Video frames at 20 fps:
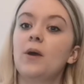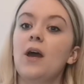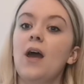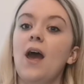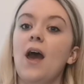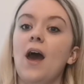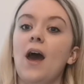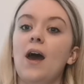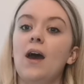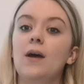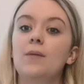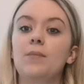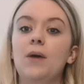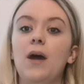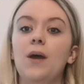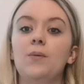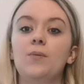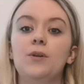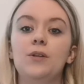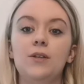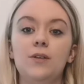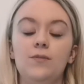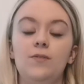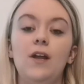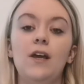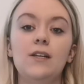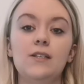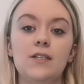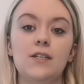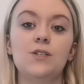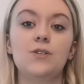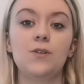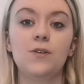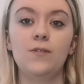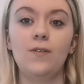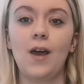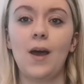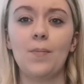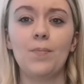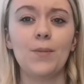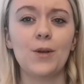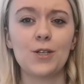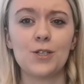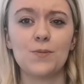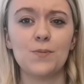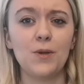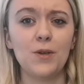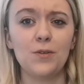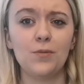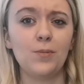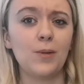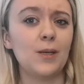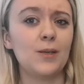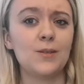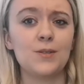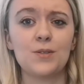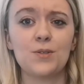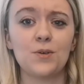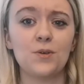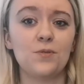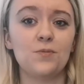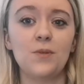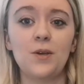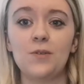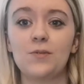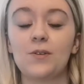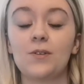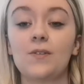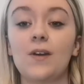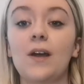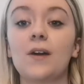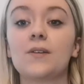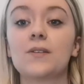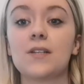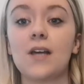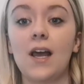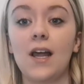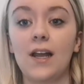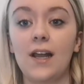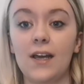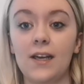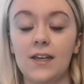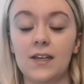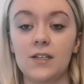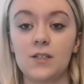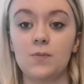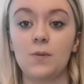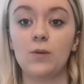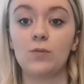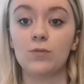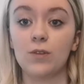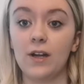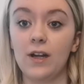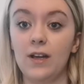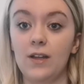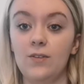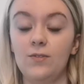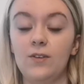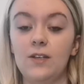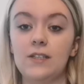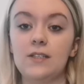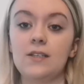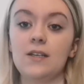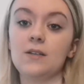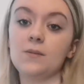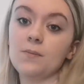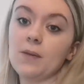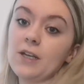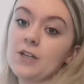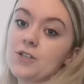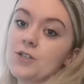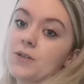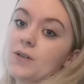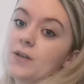short crop top, I wouldn't have liked it to have had much movement, sort of moving around. I like it to be